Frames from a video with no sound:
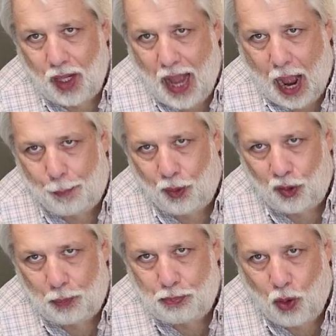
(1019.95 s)
Apple
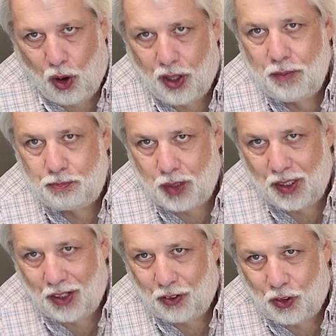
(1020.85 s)
and pork,
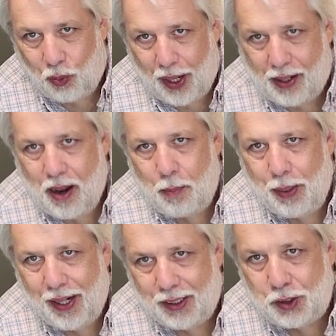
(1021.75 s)
another great
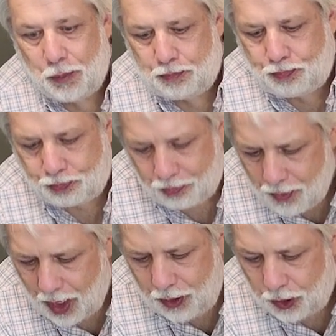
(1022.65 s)
combination.
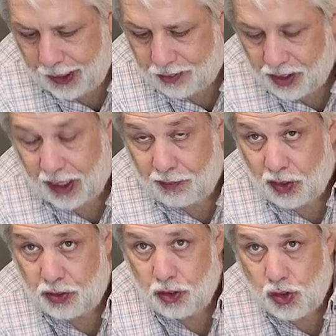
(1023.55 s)
You need to give this a